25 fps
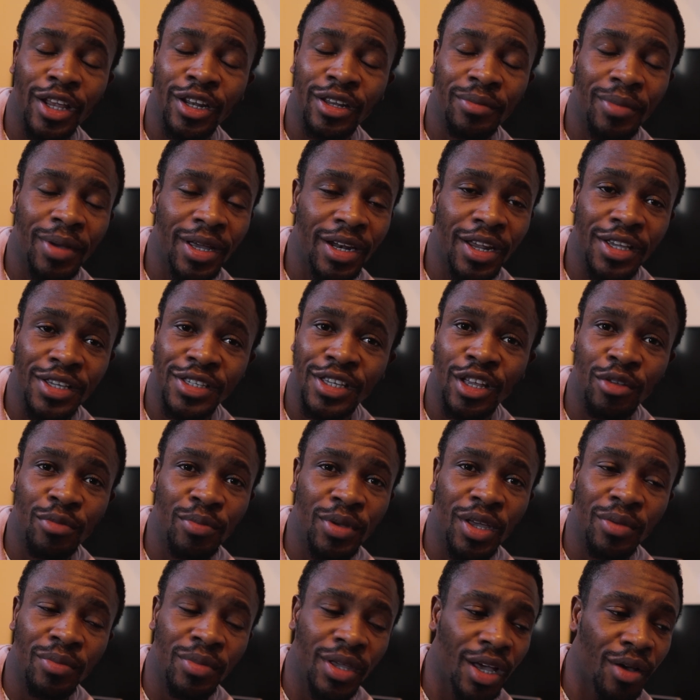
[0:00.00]
my next
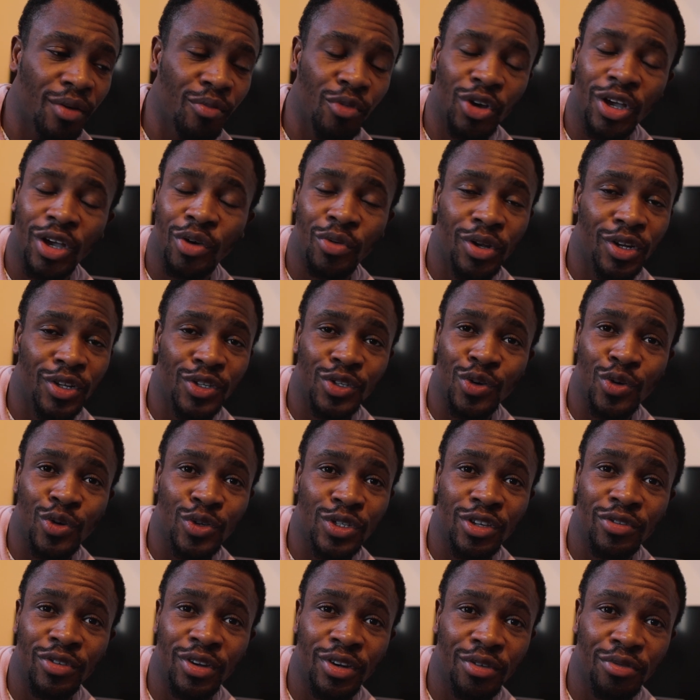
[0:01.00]
NBME, I want to score
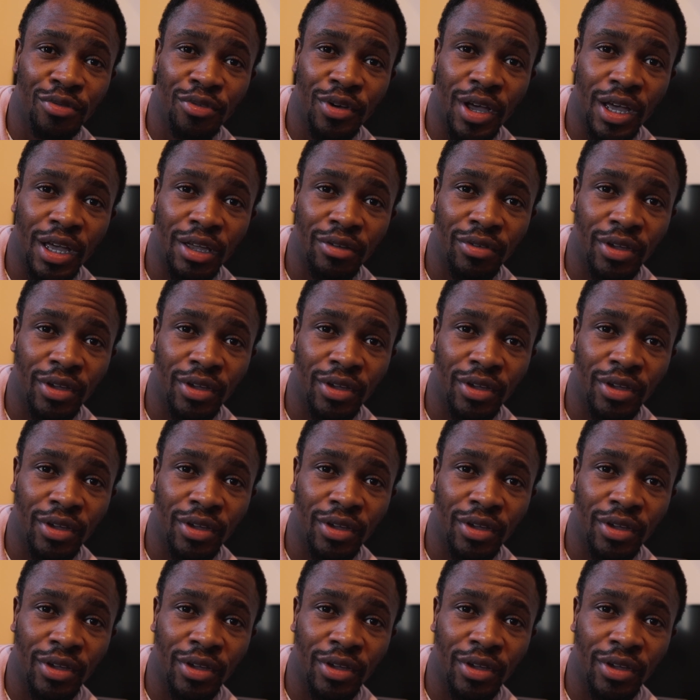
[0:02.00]
75.